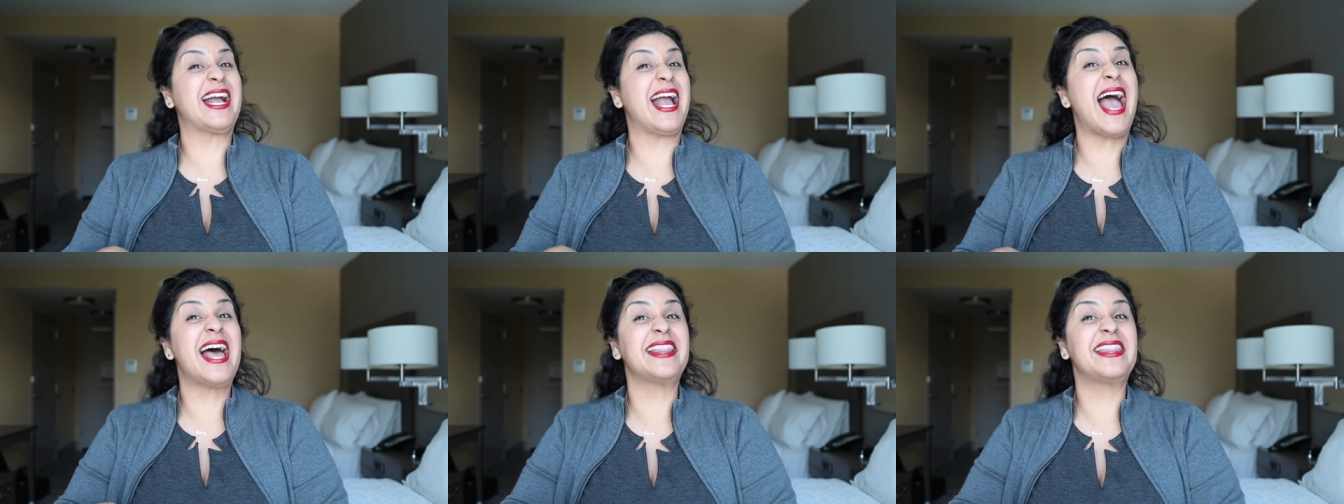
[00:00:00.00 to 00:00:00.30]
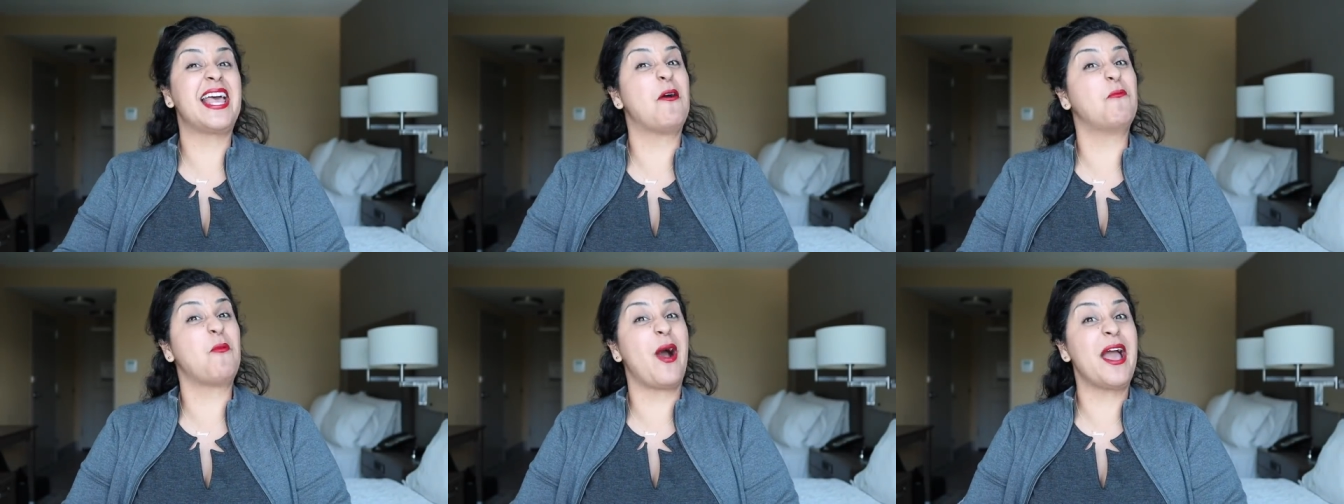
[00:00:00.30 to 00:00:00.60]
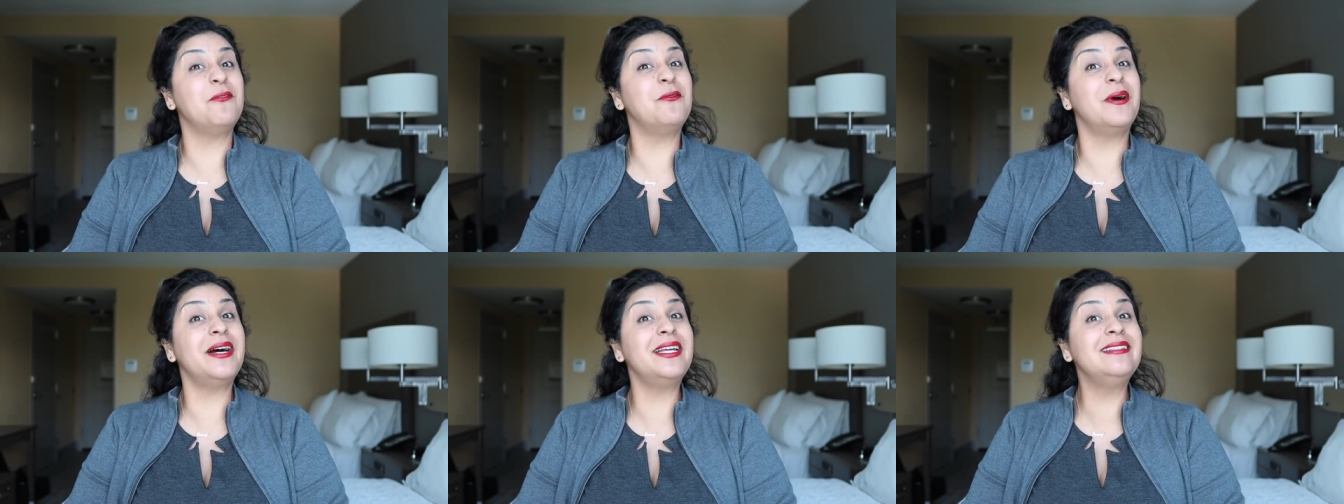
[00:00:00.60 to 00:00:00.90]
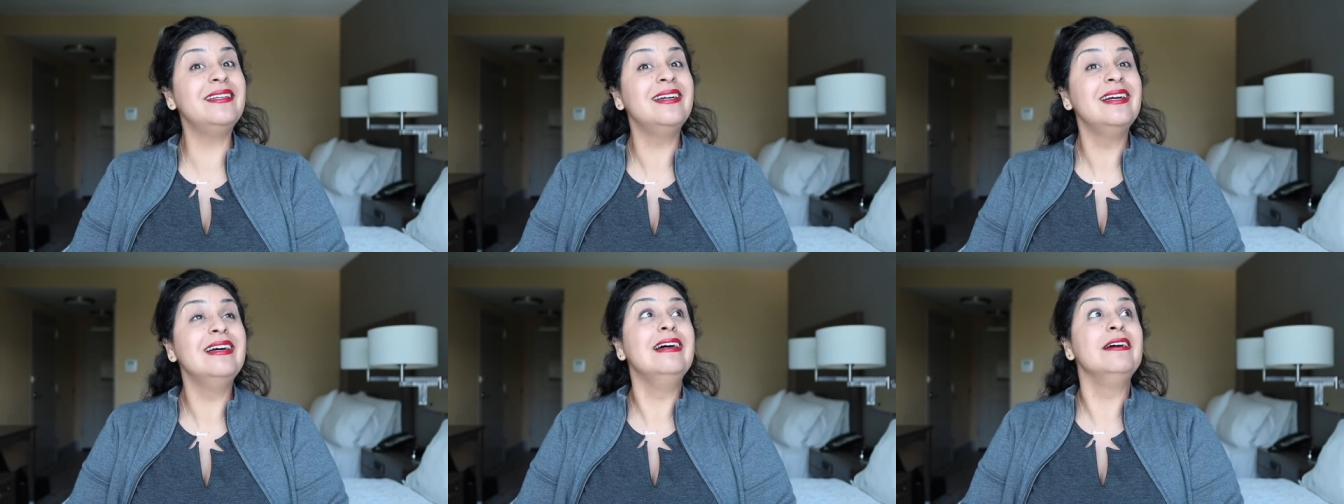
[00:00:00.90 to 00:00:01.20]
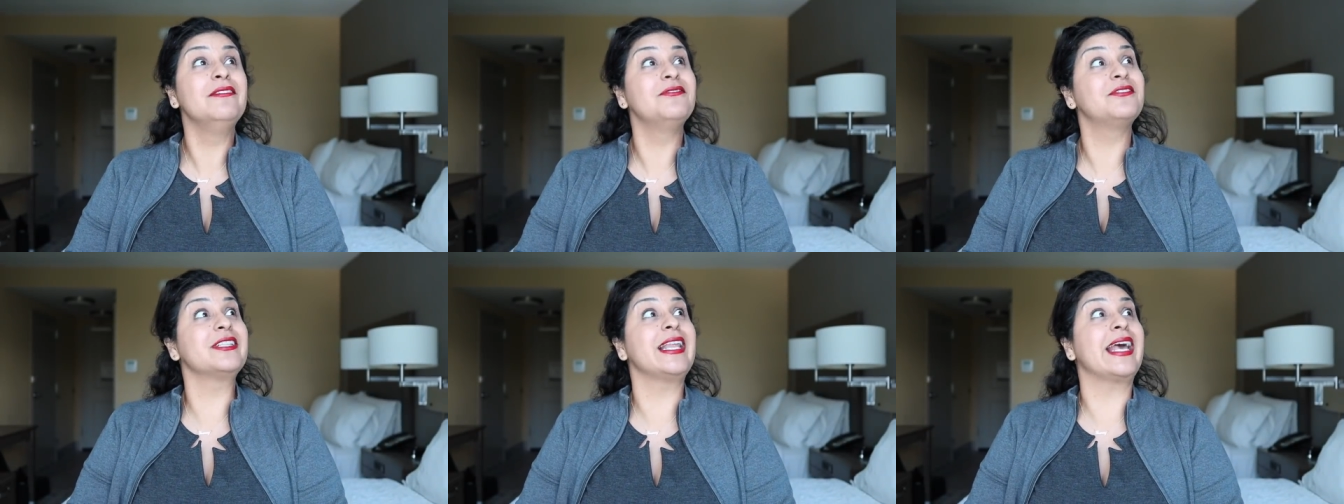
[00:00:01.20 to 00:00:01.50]
I had that white one
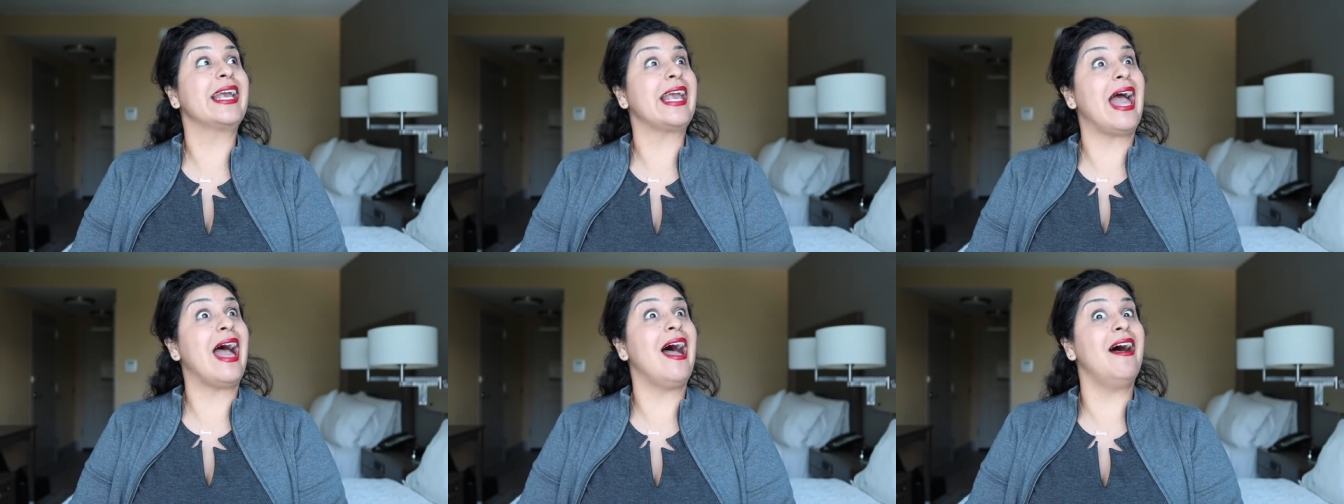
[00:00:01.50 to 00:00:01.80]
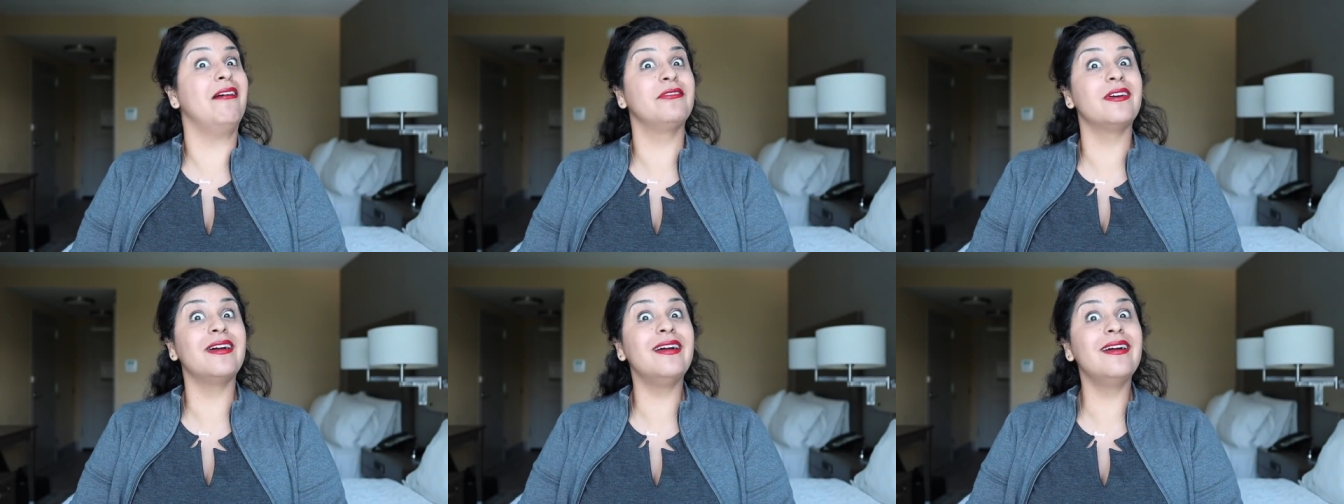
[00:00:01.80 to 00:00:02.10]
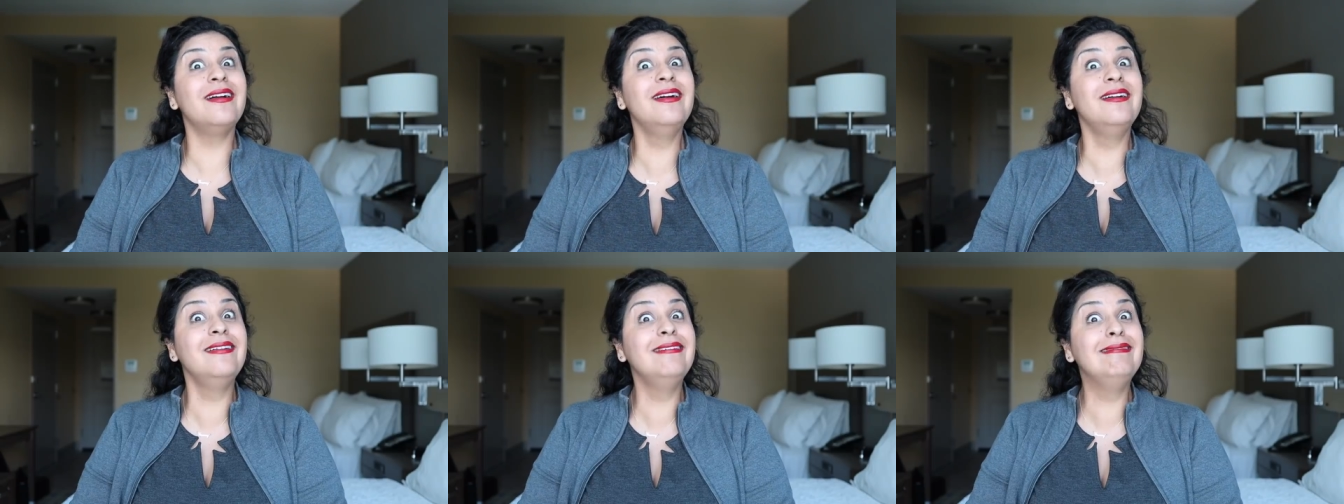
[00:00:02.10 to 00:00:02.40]
for like ever.